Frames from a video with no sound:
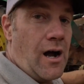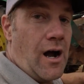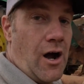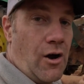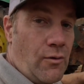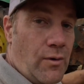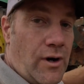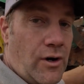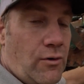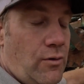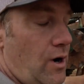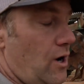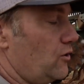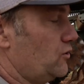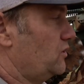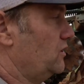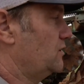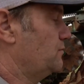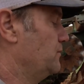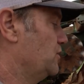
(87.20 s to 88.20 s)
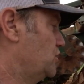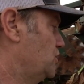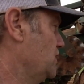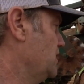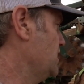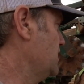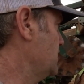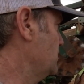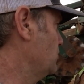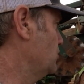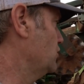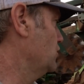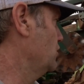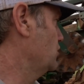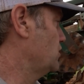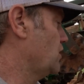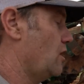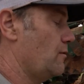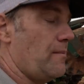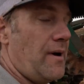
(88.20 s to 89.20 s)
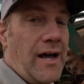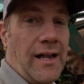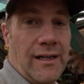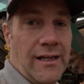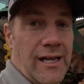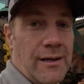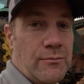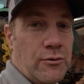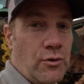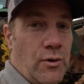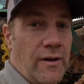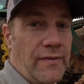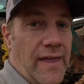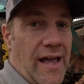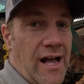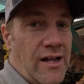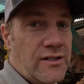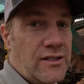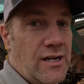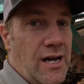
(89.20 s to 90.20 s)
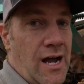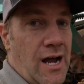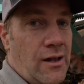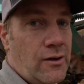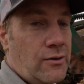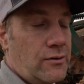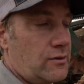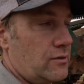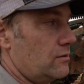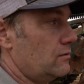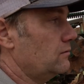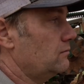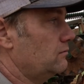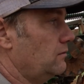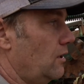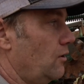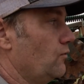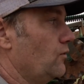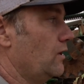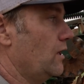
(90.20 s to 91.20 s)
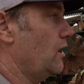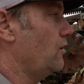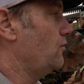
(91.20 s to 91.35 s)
all the way across this machine, you're, you're talking about thousand dollars on the